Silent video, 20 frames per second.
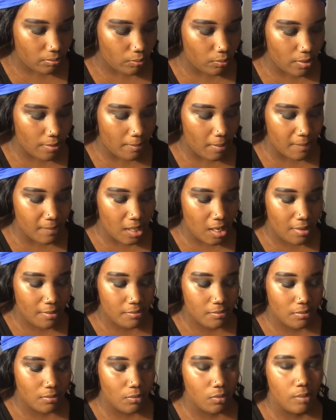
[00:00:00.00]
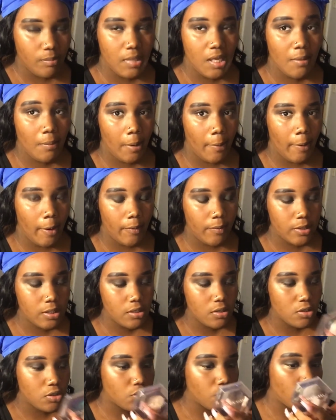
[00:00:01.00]
When me and my mom went
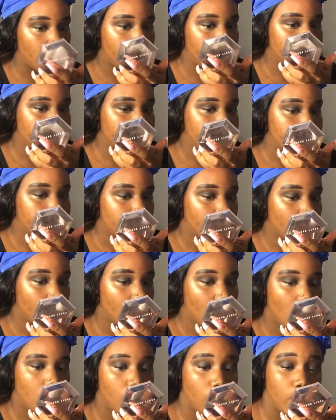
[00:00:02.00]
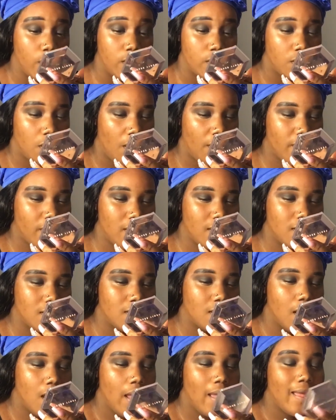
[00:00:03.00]
to the store, we saw
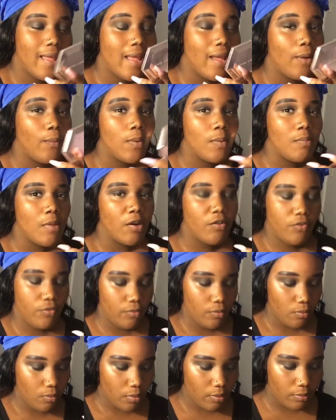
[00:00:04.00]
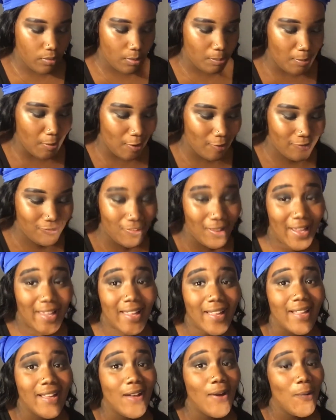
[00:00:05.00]
this and we were both
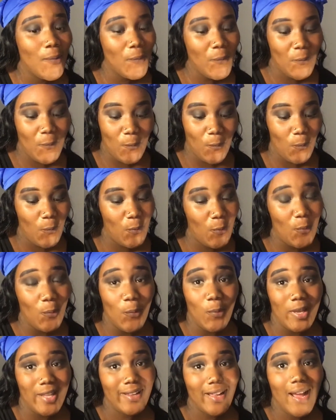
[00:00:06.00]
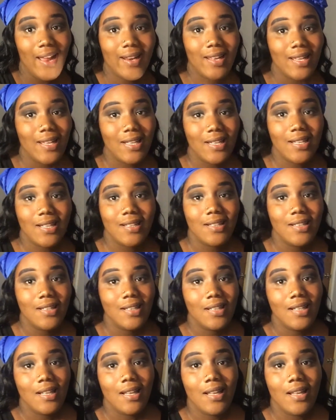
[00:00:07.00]
like, we gotta get it.
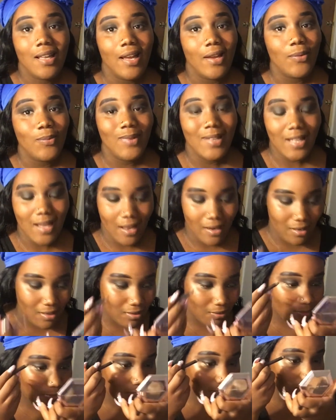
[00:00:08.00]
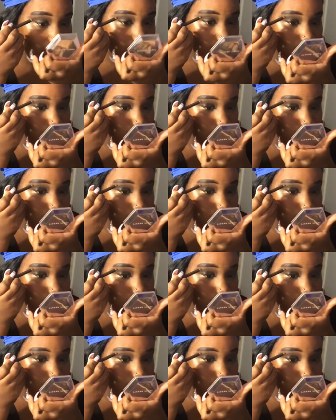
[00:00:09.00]
Like we gotta get it.